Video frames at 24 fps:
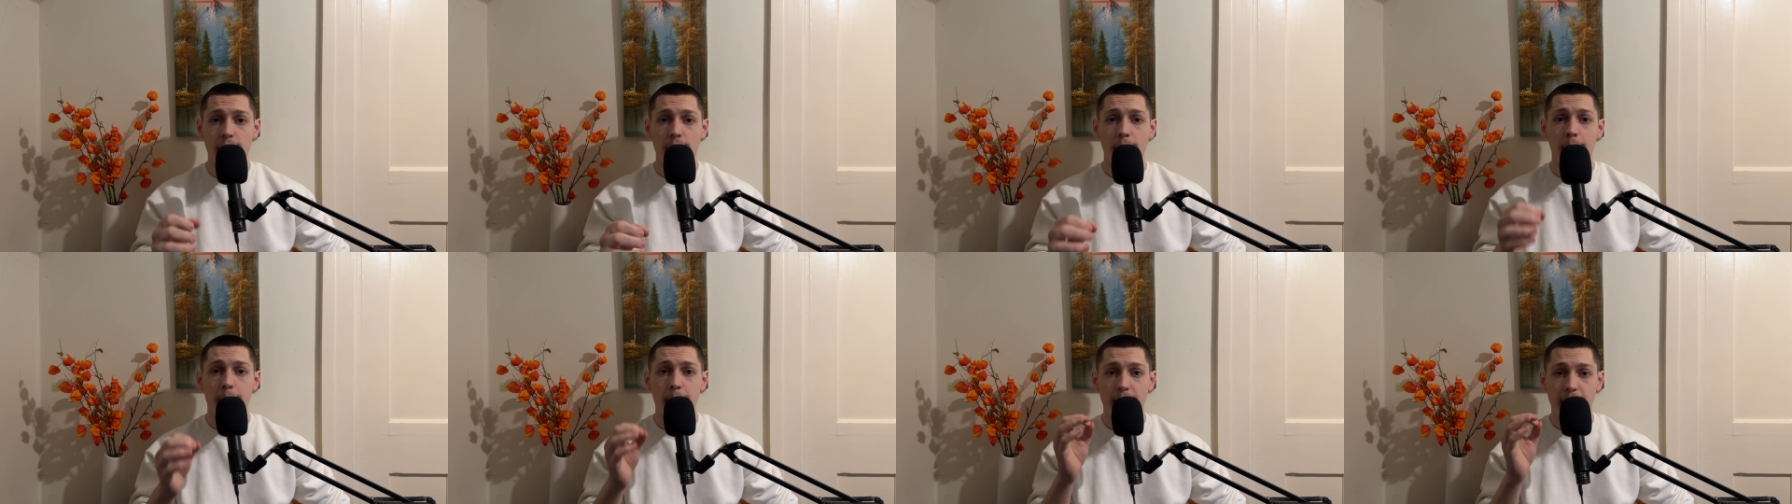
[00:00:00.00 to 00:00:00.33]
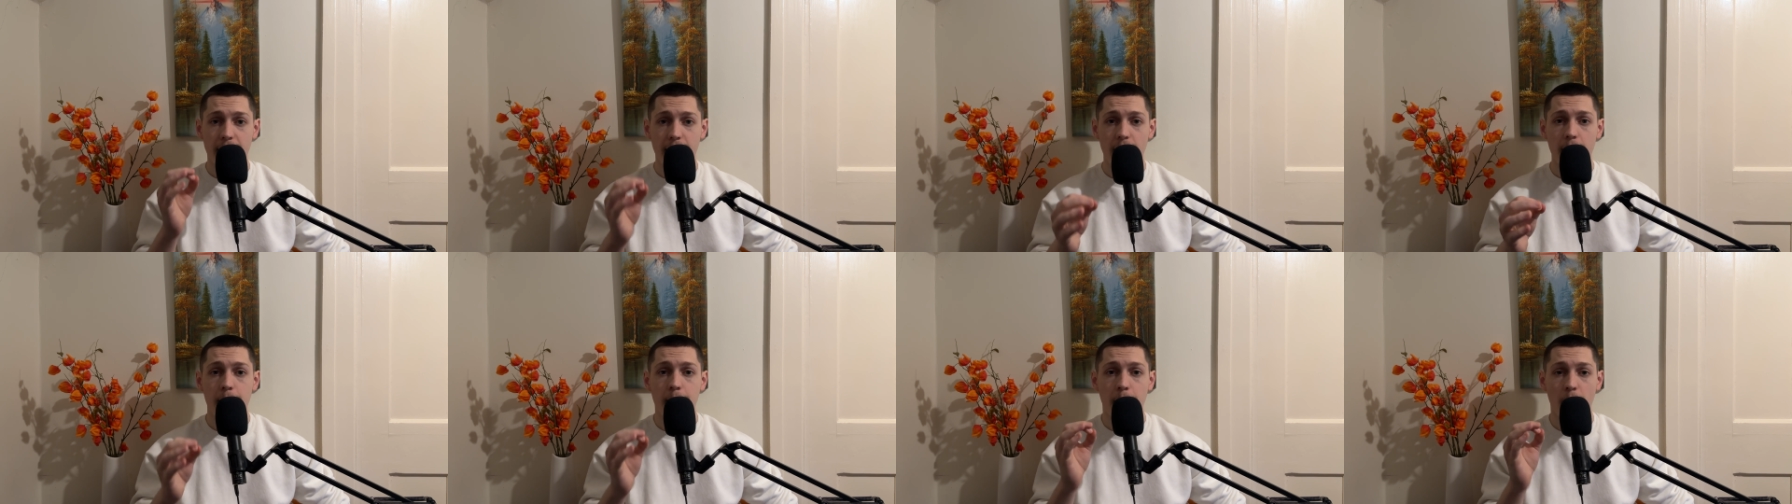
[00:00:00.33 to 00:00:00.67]

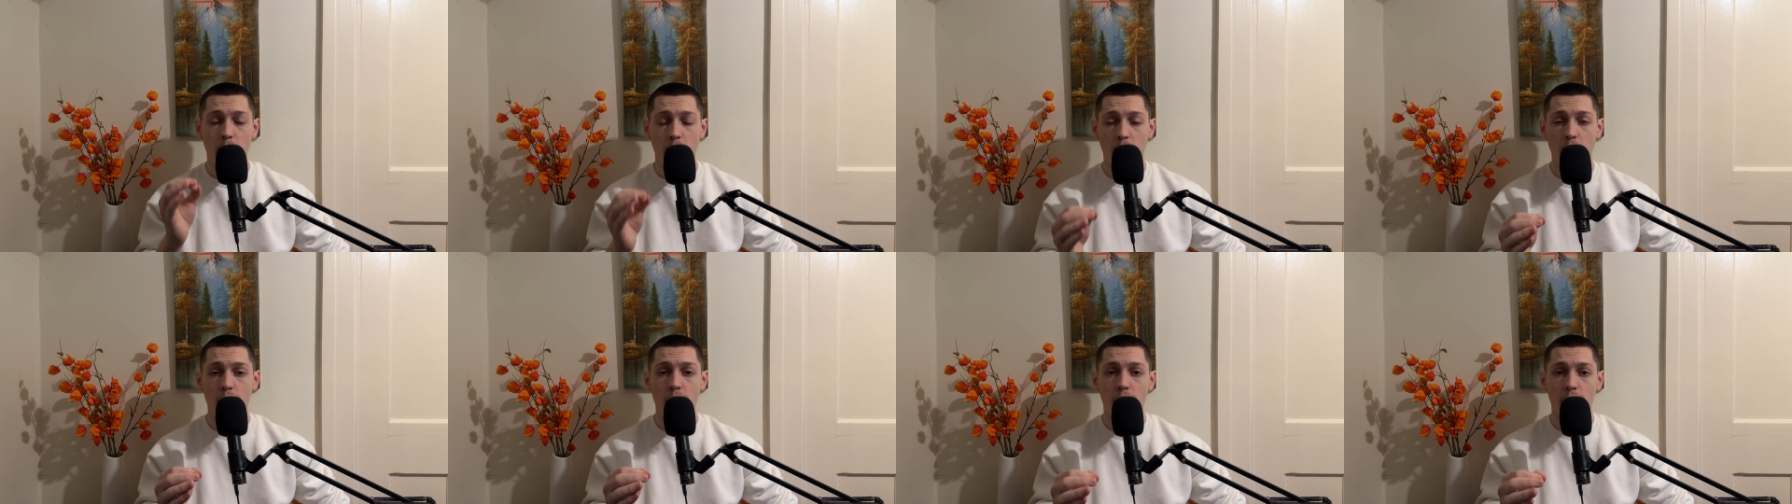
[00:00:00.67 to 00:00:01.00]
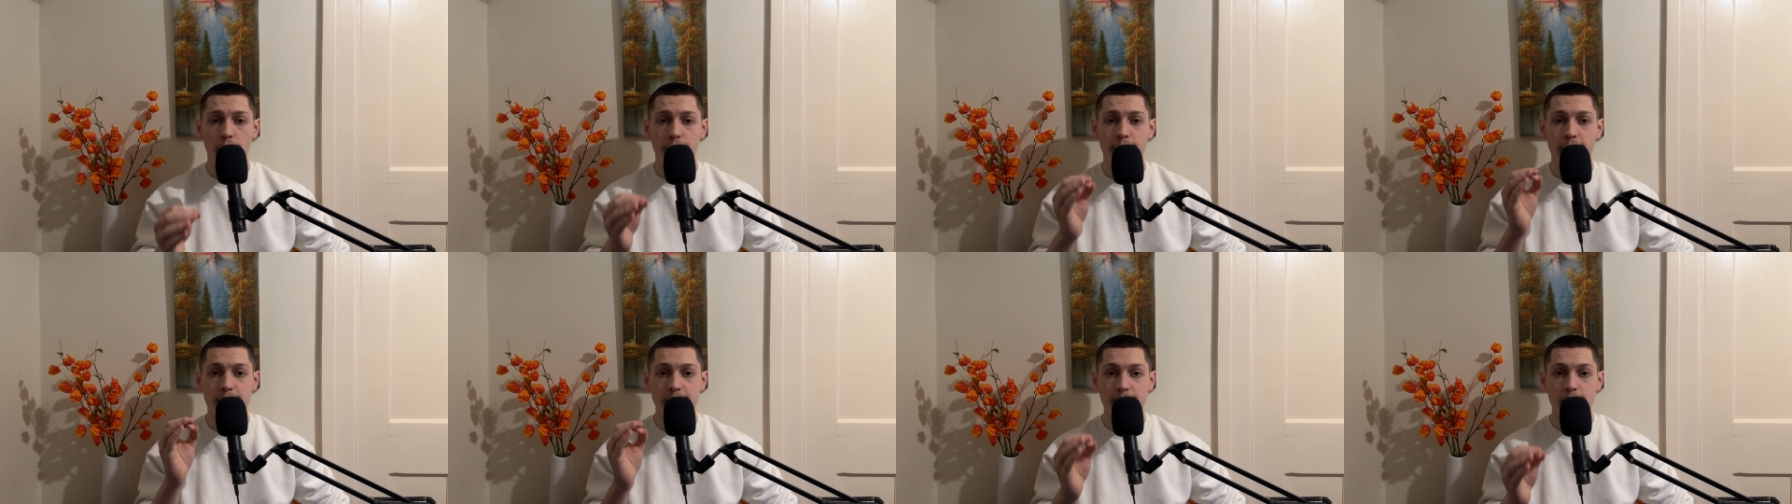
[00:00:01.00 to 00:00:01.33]
became part of
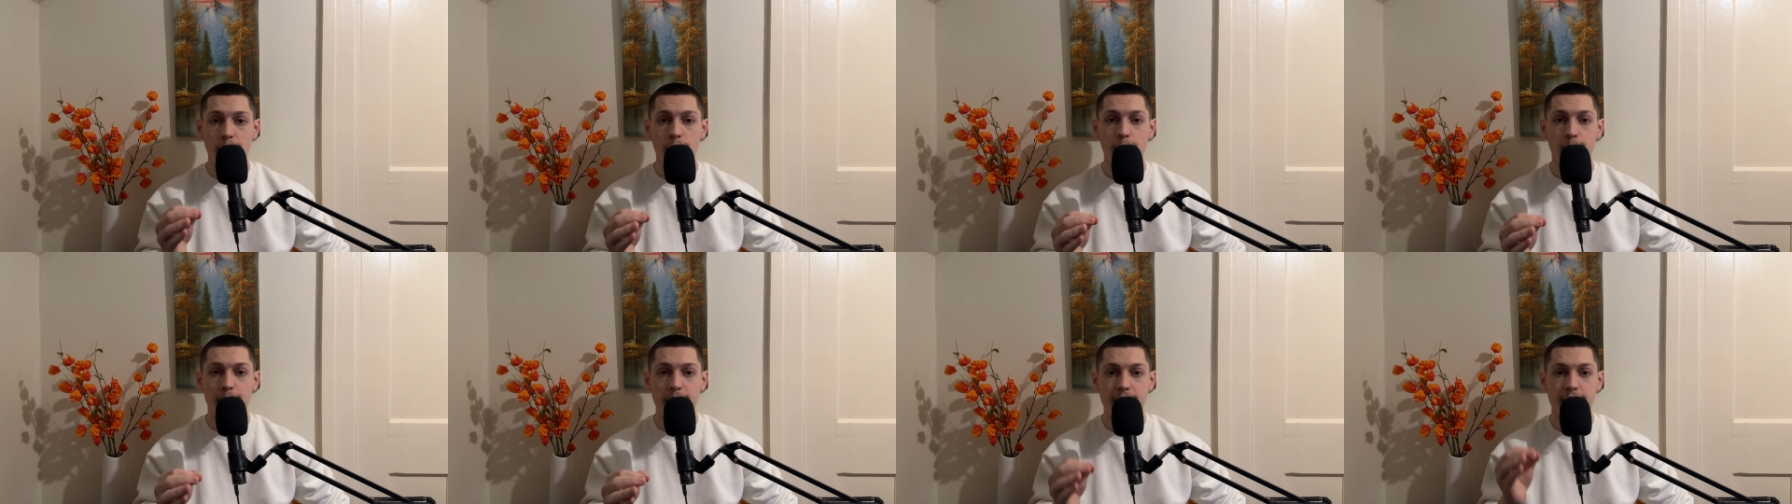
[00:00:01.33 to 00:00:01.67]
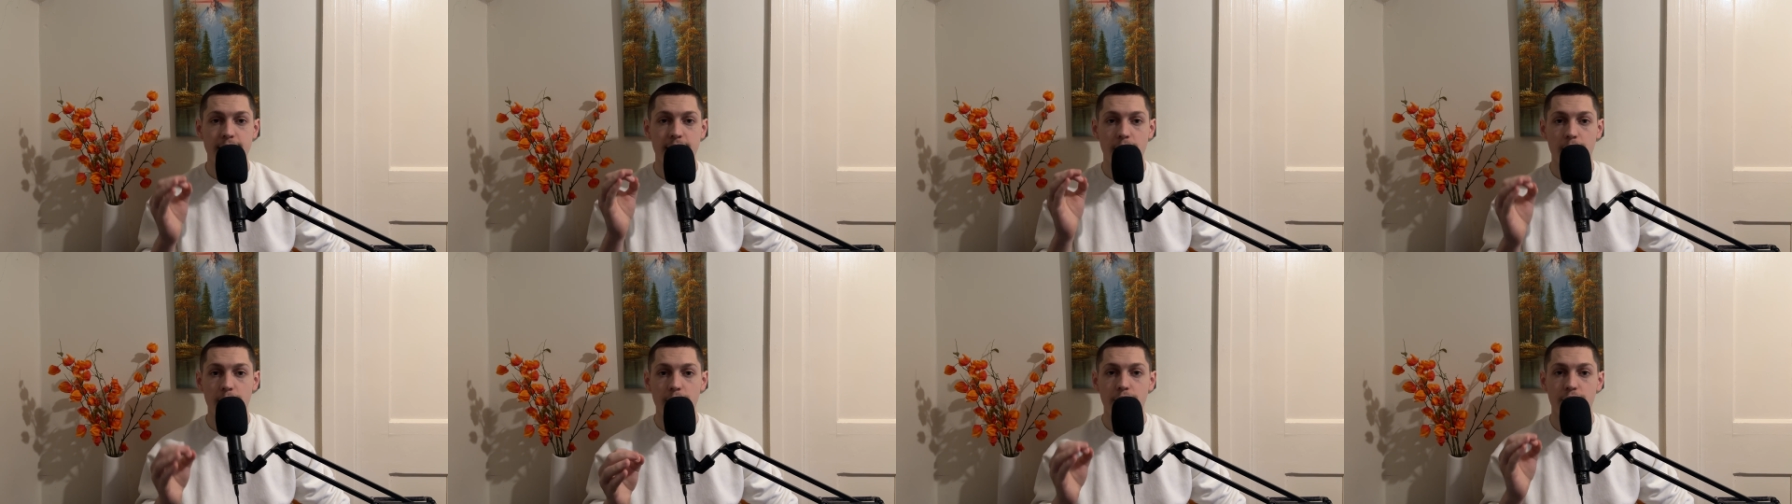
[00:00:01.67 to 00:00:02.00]
the Ayyubid
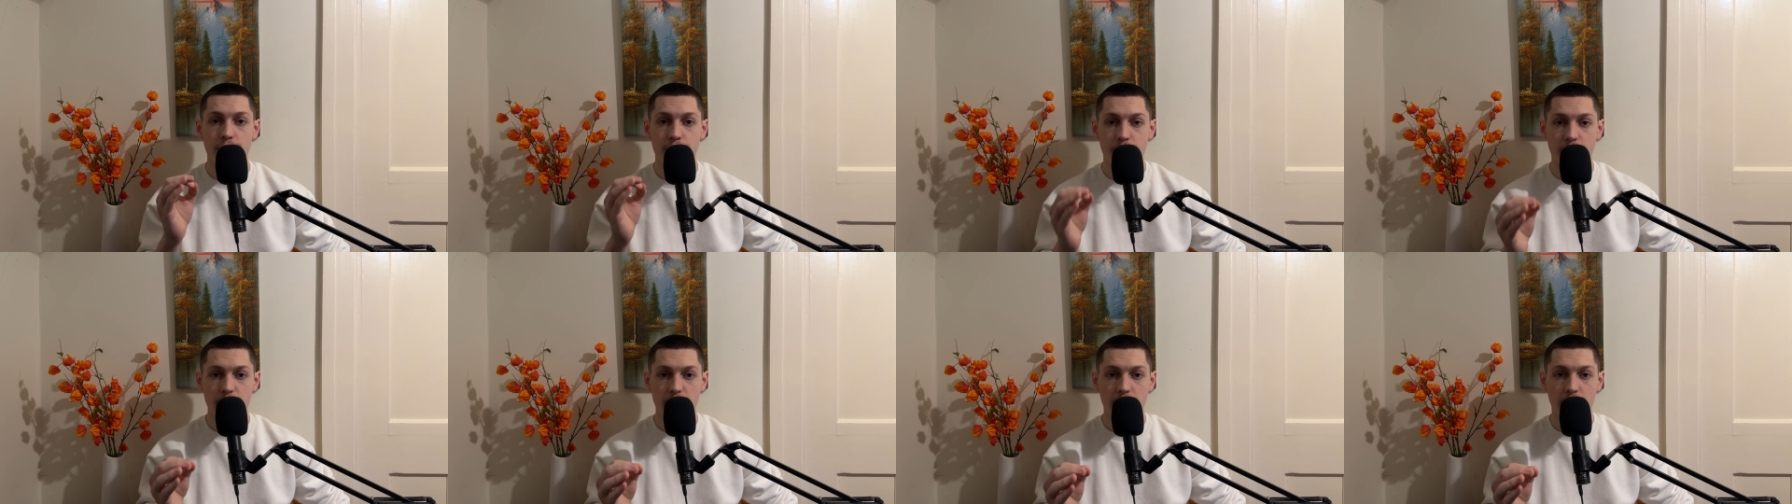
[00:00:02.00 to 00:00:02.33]
territory.